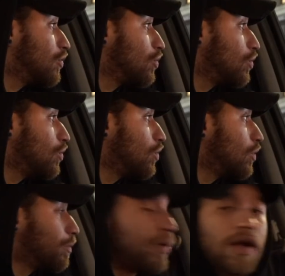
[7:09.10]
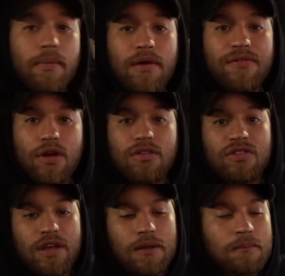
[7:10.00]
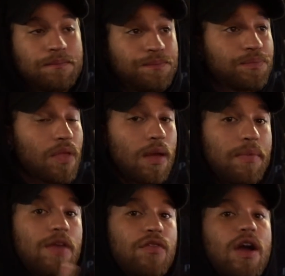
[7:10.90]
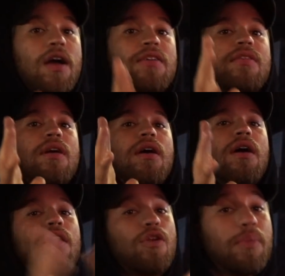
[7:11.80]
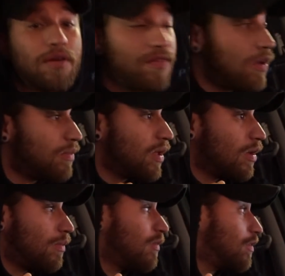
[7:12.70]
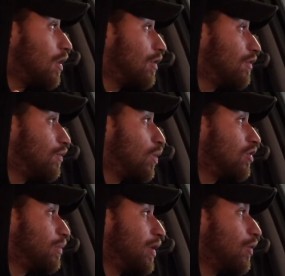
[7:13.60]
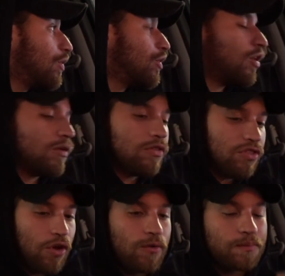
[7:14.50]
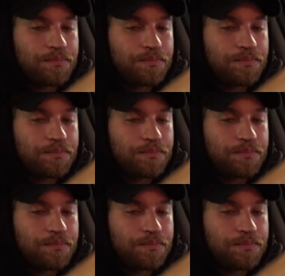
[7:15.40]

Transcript: to pick up my fiance, I'm gonna give you guys a little bit of an update of what's been going on. So